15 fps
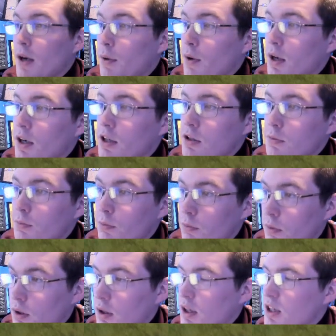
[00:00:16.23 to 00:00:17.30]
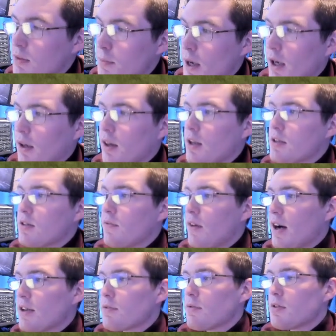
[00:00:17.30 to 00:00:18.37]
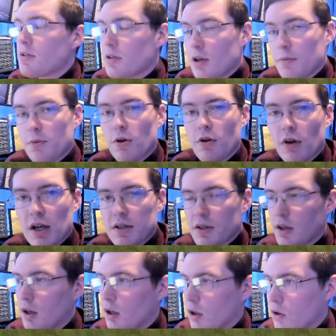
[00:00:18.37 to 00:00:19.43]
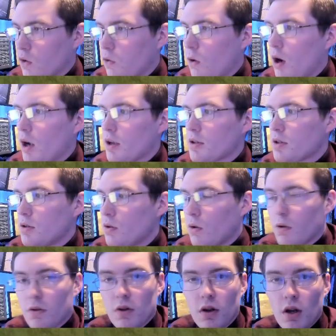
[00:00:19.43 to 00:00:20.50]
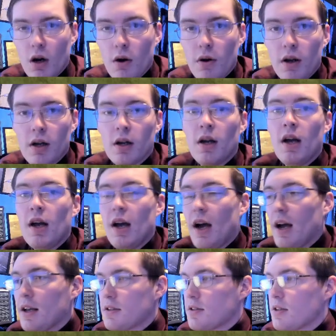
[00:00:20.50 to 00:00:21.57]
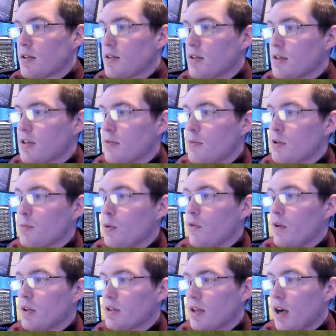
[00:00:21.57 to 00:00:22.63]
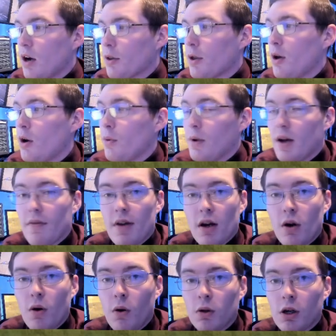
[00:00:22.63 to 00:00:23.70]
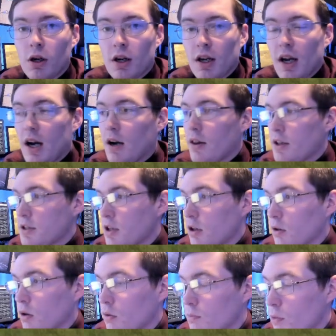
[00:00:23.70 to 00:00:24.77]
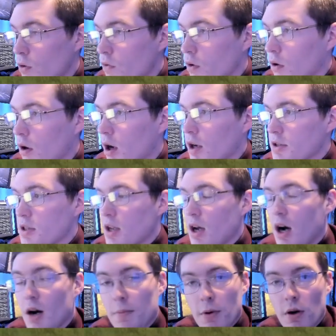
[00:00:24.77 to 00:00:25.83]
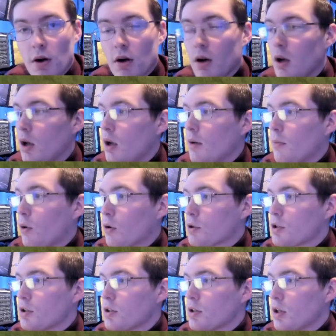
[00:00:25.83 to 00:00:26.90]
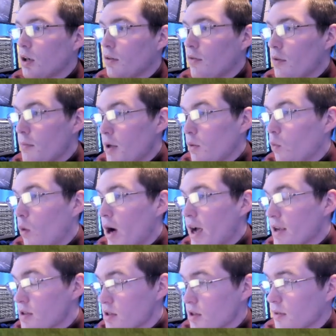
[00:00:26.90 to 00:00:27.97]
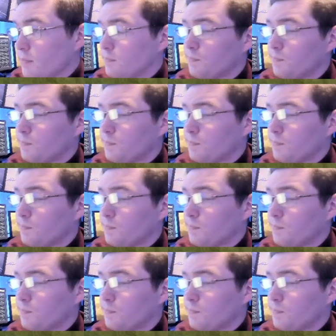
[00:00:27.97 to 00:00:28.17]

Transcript: Now we can expect these advisories to start progressing across North Dakota as the system is moving south. We have that cold Arctic air that's going to move across the upper portions of the Midwest